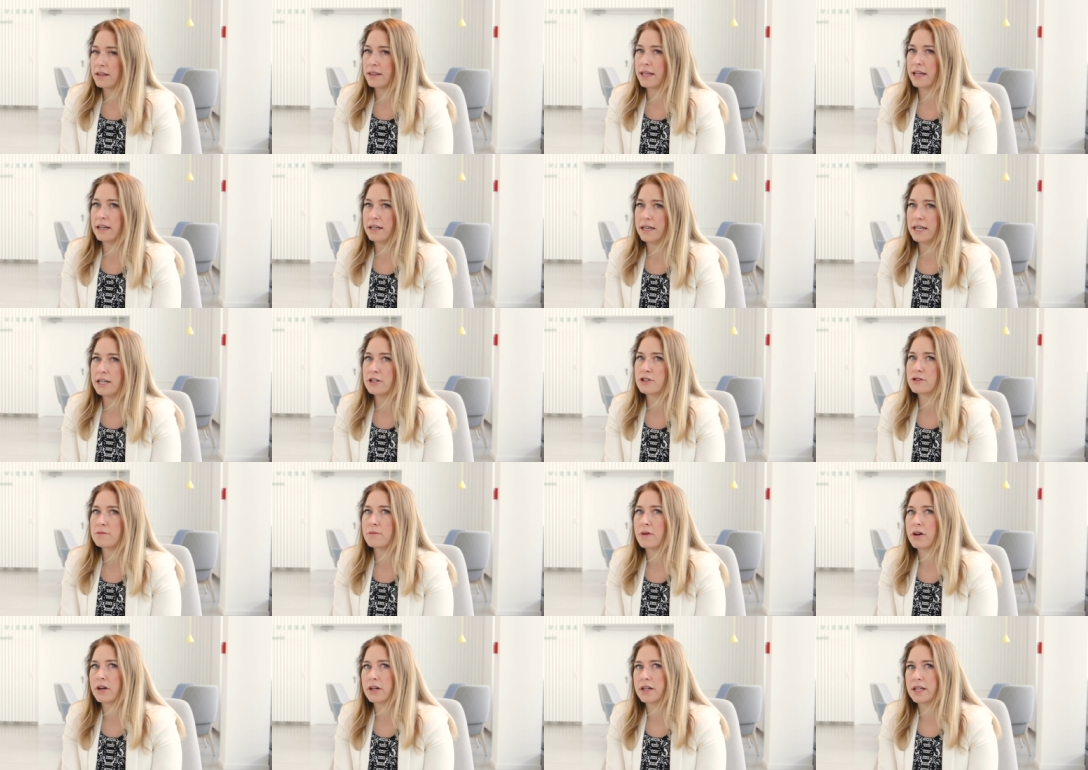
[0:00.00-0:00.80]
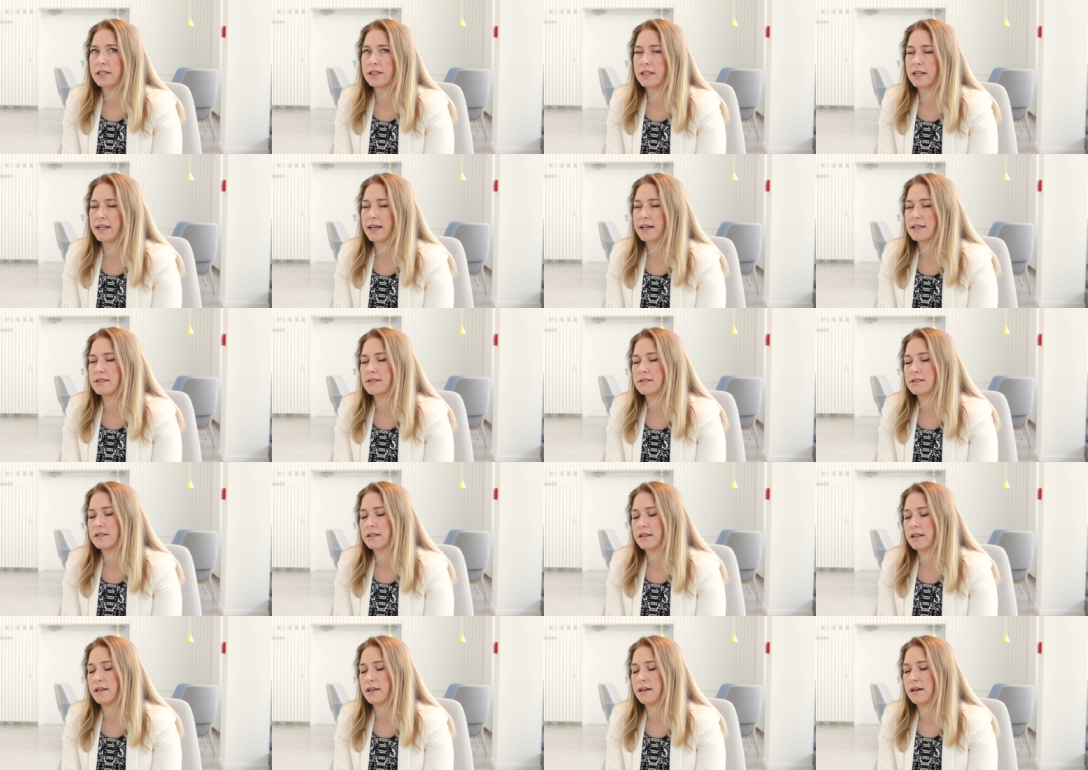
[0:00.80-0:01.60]
that niche market that
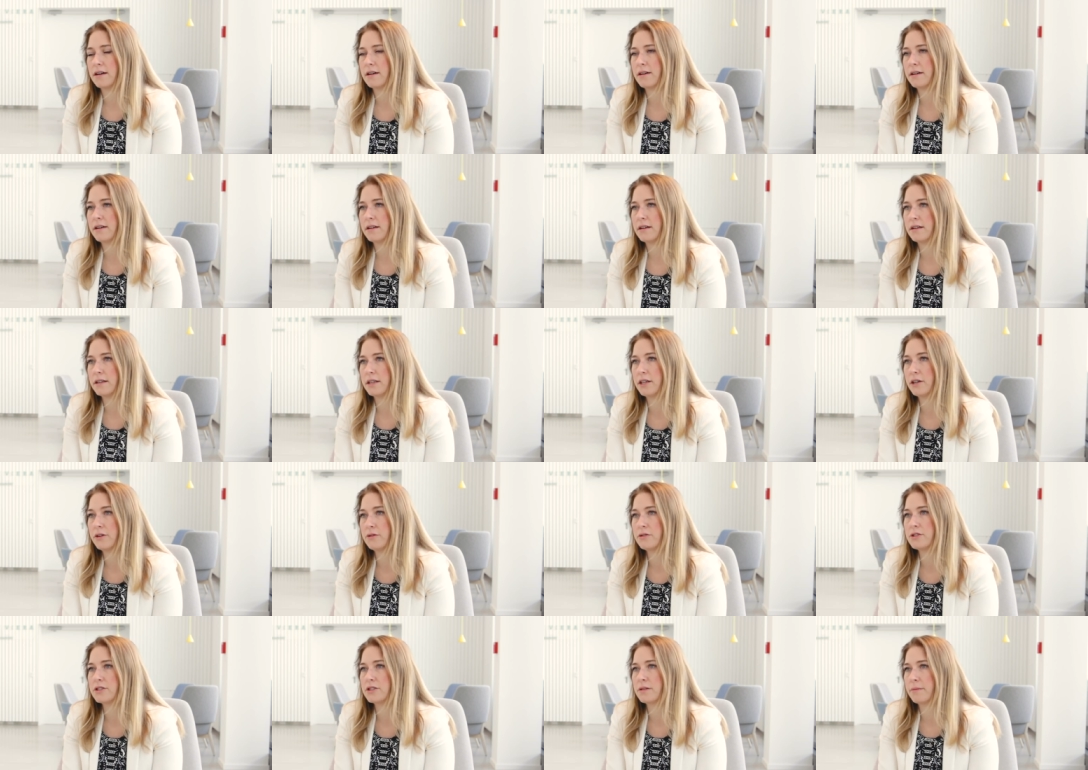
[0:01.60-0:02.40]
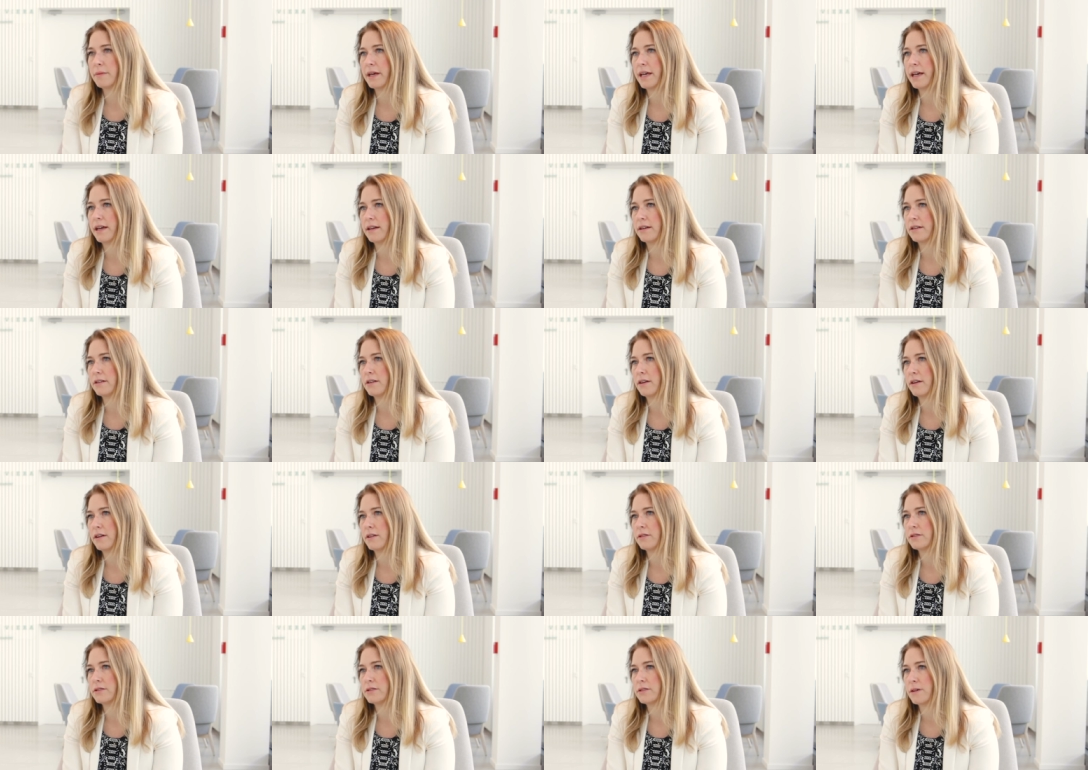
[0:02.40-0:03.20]
has uh, huge demand, you
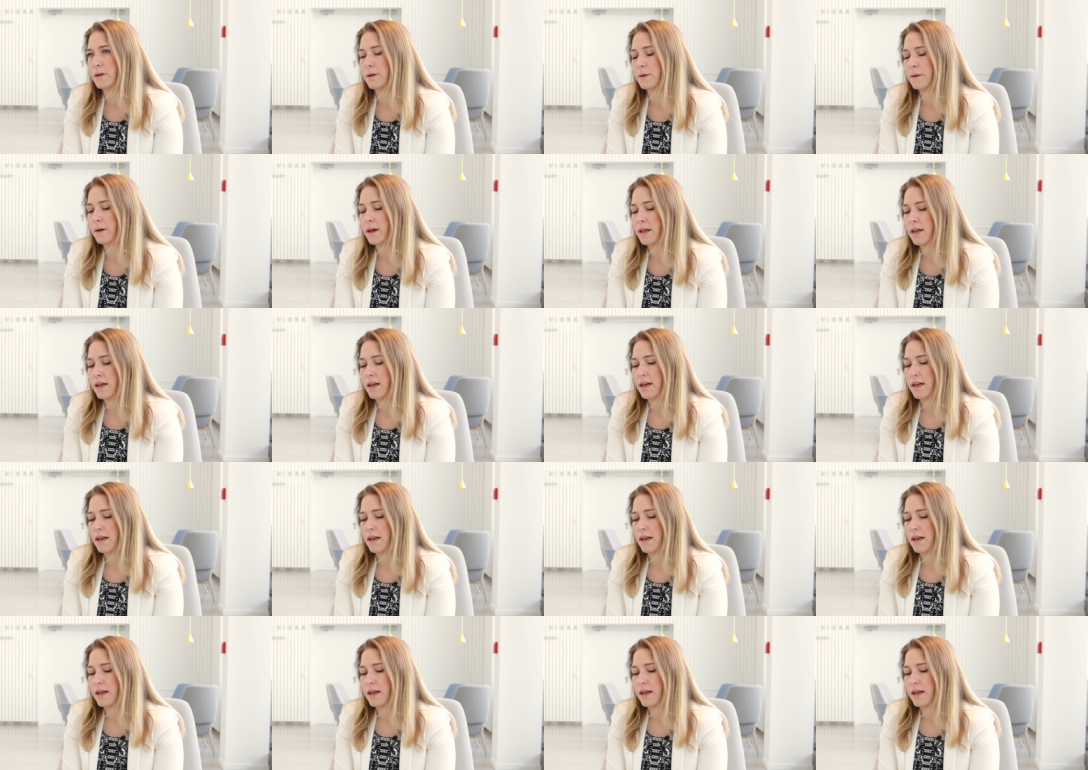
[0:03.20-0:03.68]
know, so